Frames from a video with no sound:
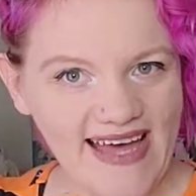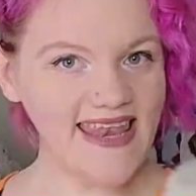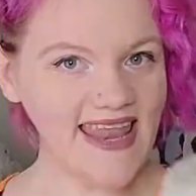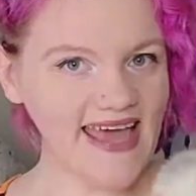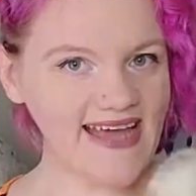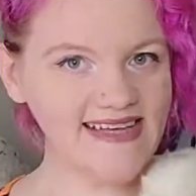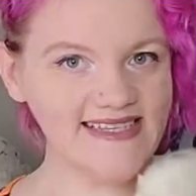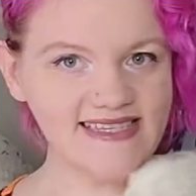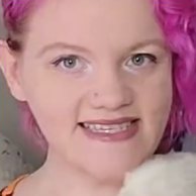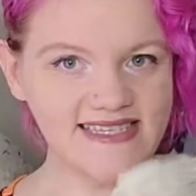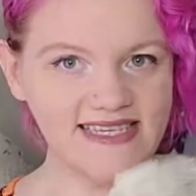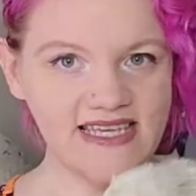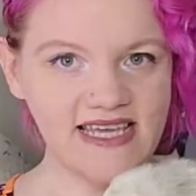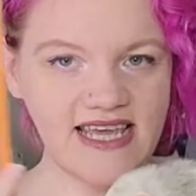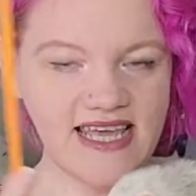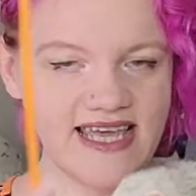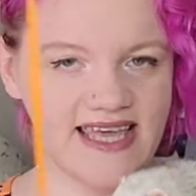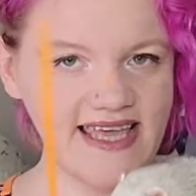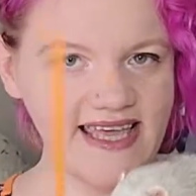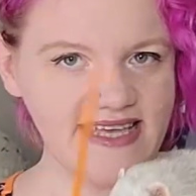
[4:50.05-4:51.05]
Next
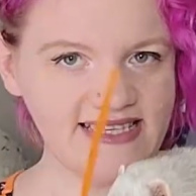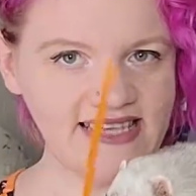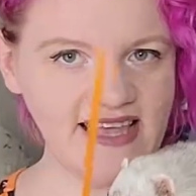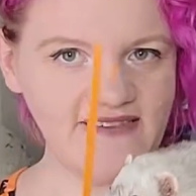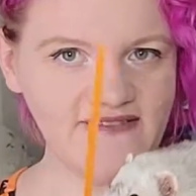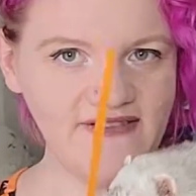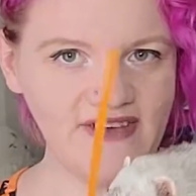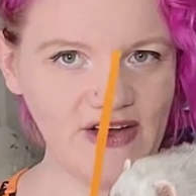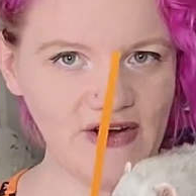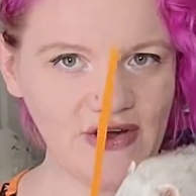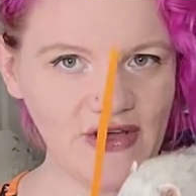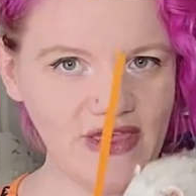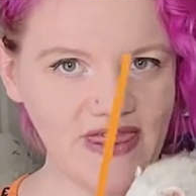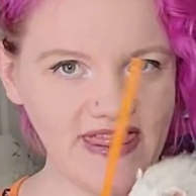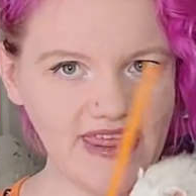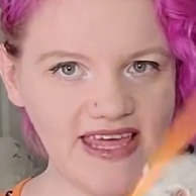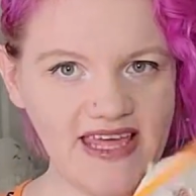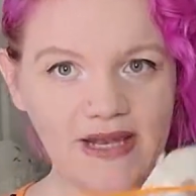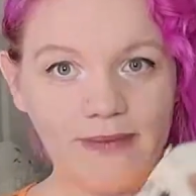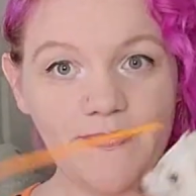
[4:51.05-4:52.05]
is a very
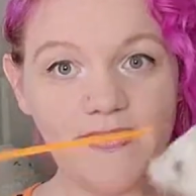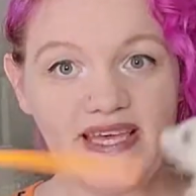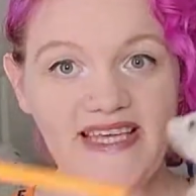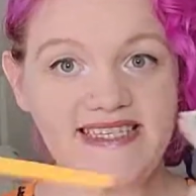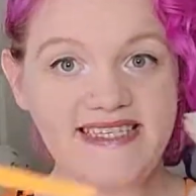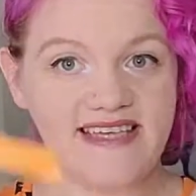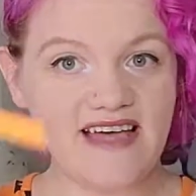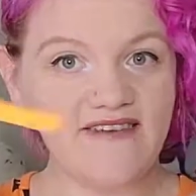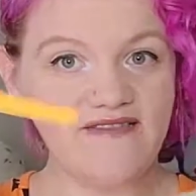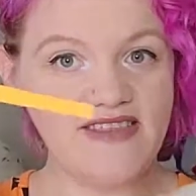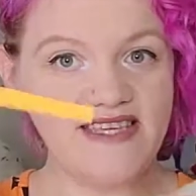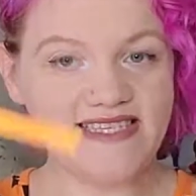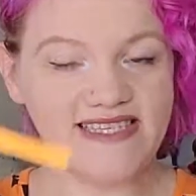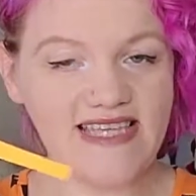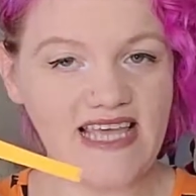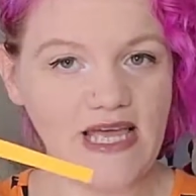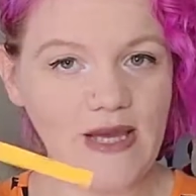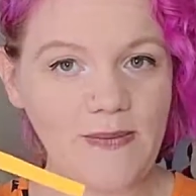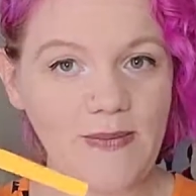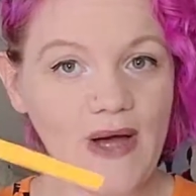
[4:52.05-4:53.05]
thin piece of the
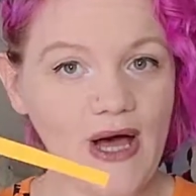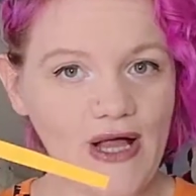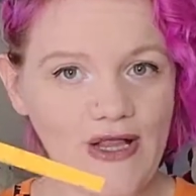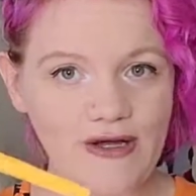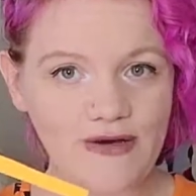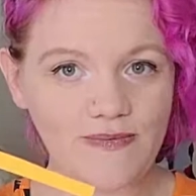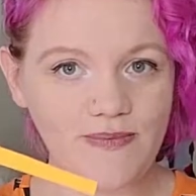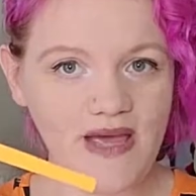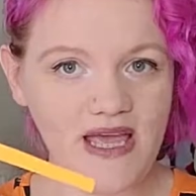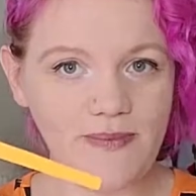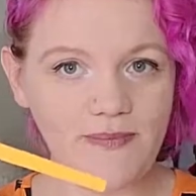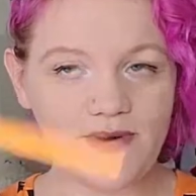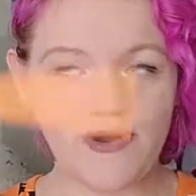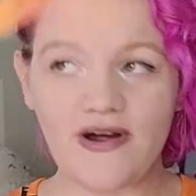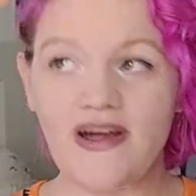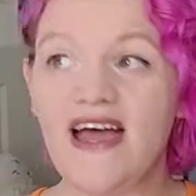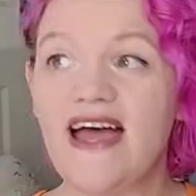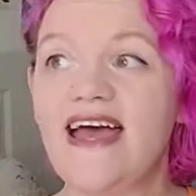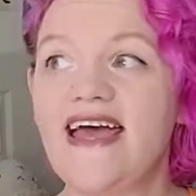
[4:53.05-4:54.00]
same colored paper.